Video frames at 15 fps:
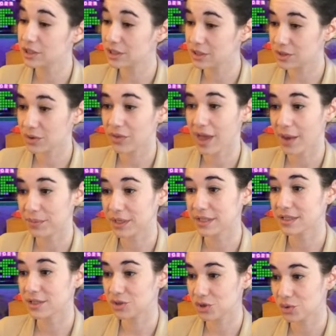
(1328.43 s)
And so that means
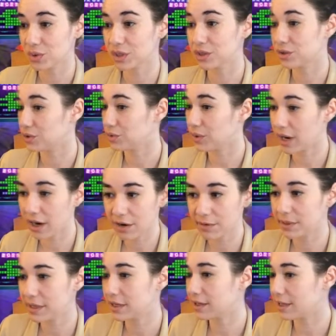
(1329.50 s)
that you can do
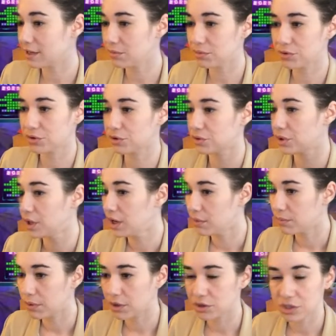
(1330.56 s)
Arabic, Hebrew,
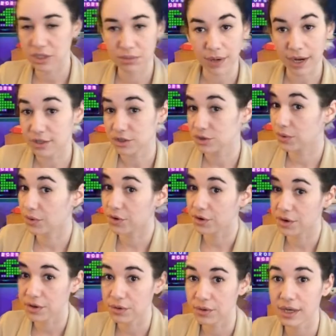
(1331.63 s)
Persian, Pashto,
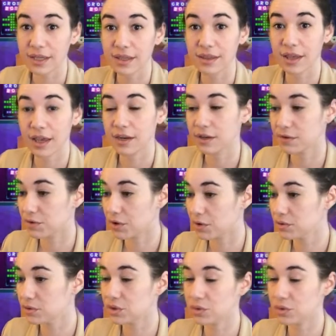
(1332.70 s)
Urdu, any of those.